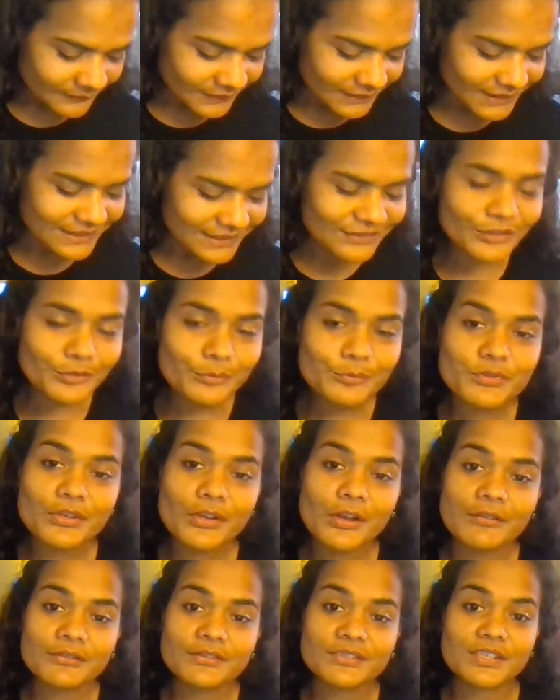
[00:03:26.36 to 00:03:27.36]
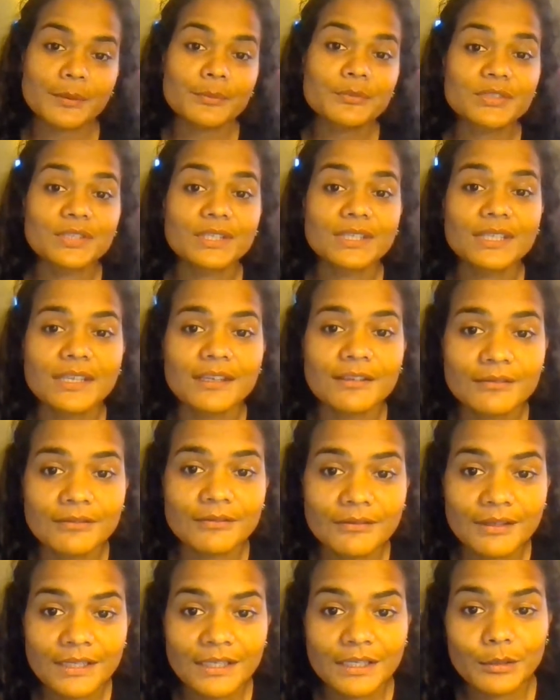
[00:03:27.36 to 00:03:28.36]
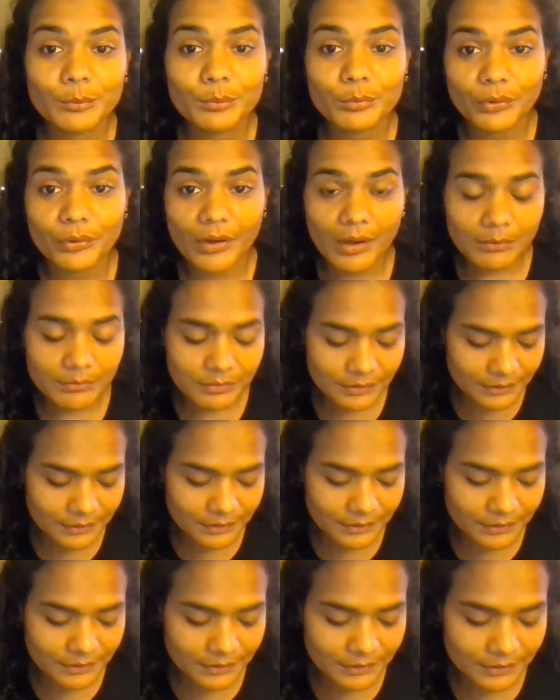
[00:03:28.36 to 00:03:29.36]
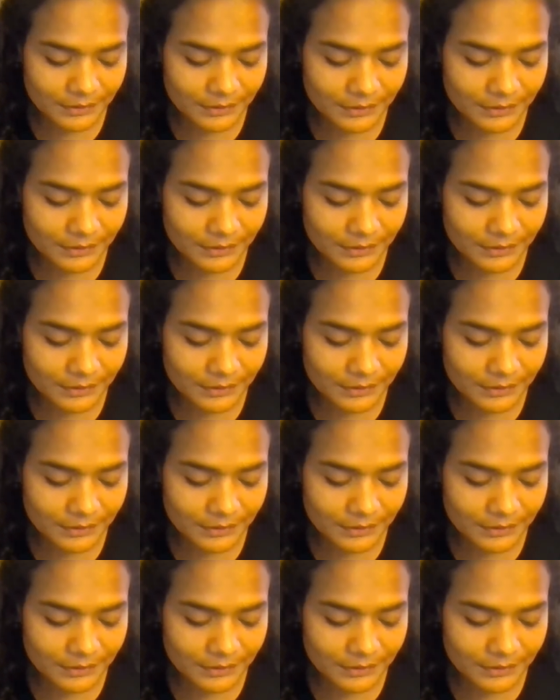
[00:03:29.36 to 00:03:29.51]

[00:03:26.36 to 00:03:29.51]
In terms of substantive problems,